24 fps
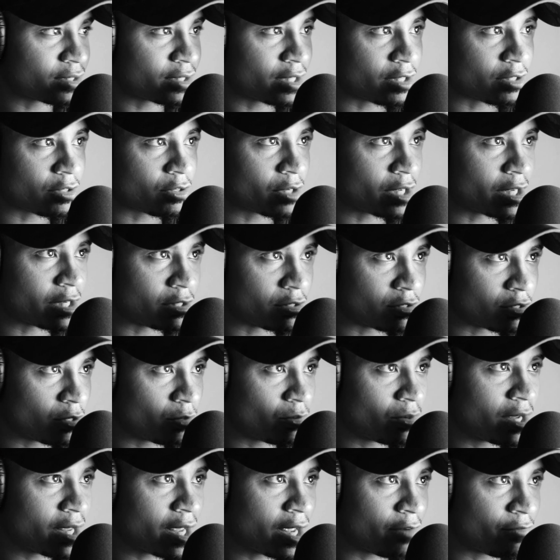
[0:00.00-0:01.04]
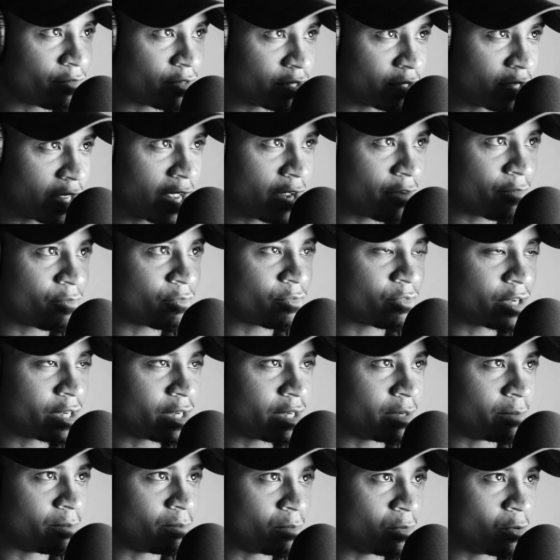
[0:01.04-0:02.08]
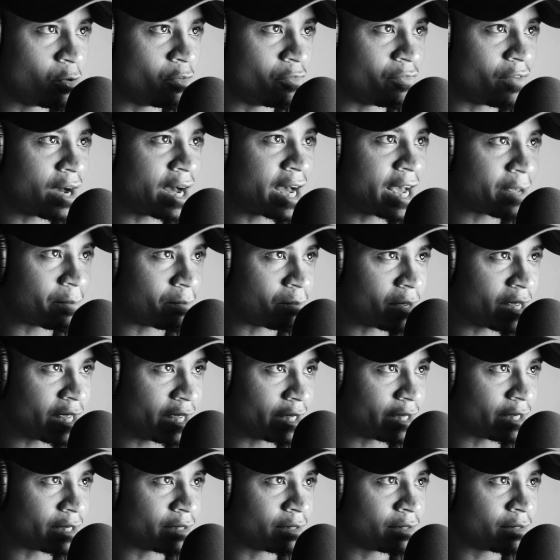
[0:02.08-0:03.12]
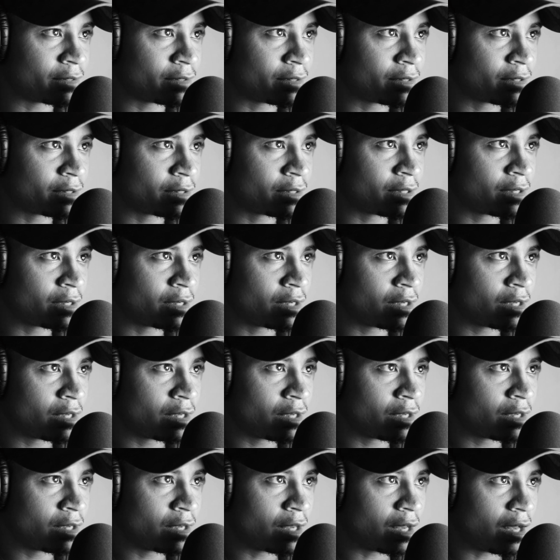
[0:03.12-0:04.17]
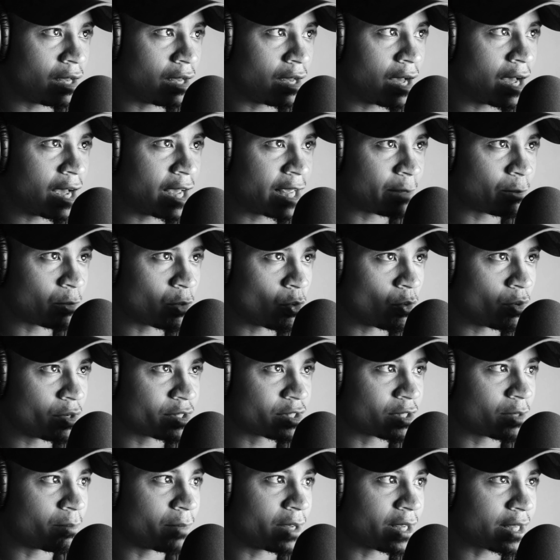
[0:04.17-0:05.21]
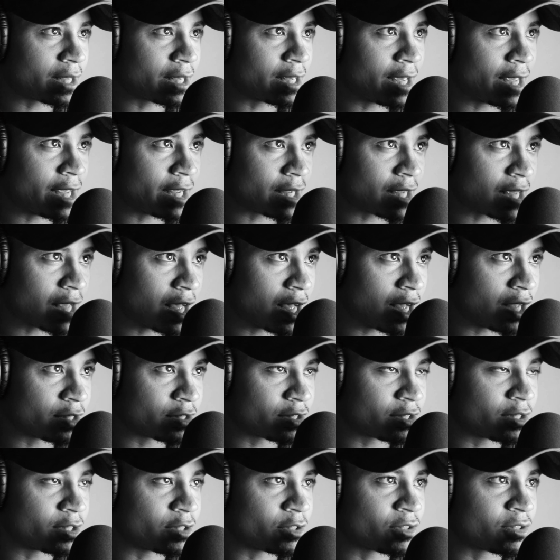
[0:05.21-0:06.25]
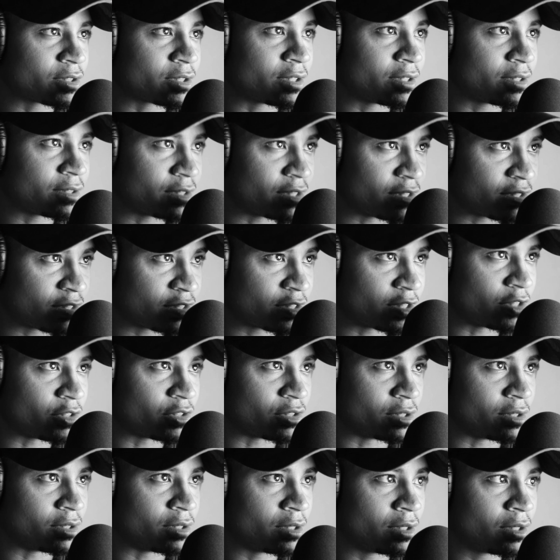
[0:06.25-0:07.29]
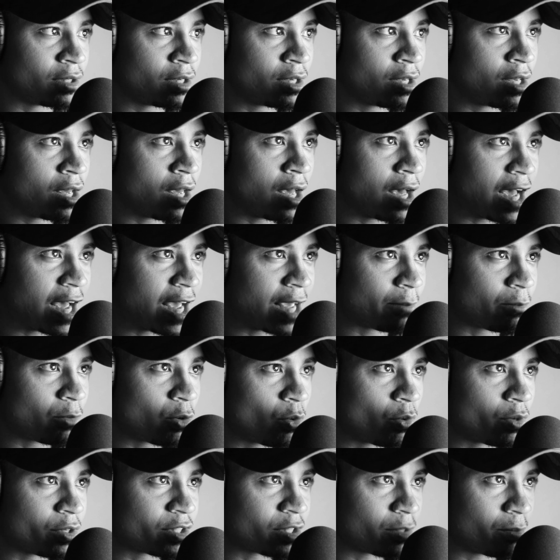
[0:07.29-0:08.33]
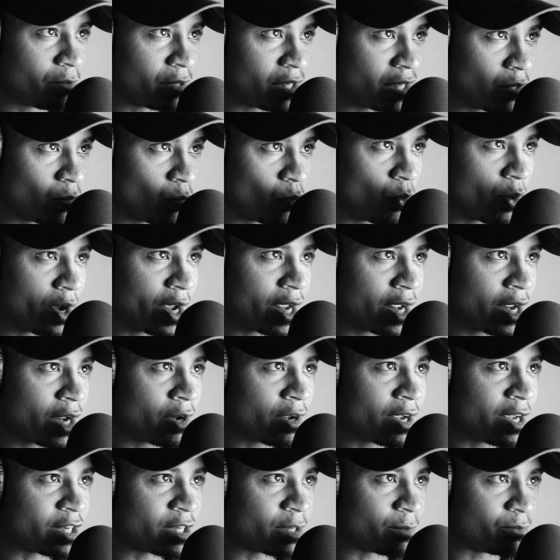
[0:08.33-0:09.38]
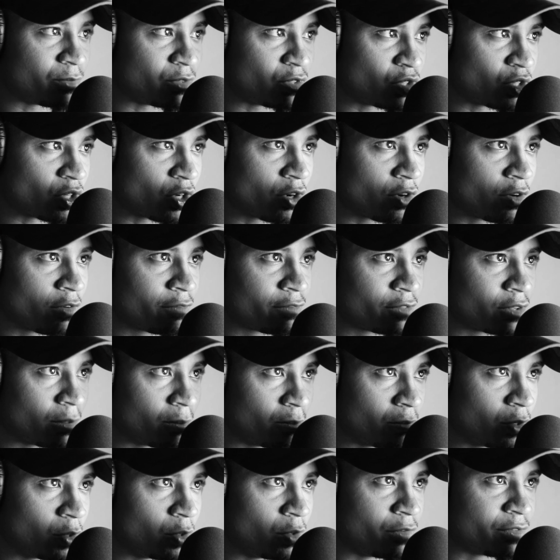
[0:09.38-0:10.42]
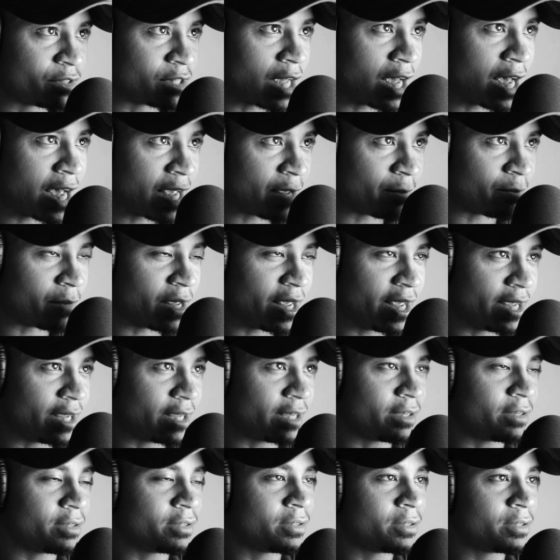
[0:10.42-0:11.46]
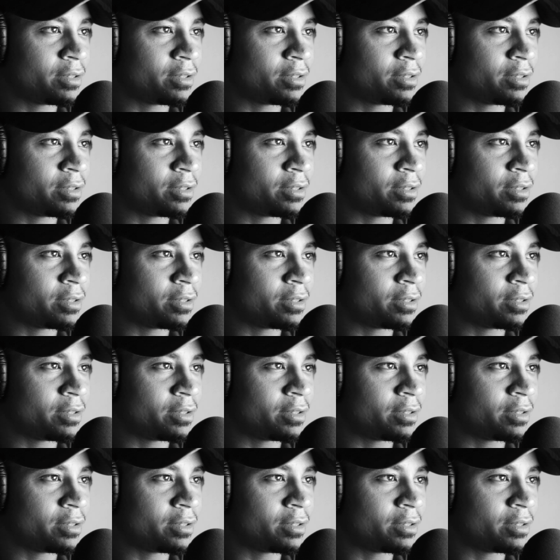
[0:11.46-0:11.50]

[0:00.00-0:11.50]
Say, okay, you know what? Every move I make, I am going to make a conscious decision. I am going to be aware and observe the moves I make.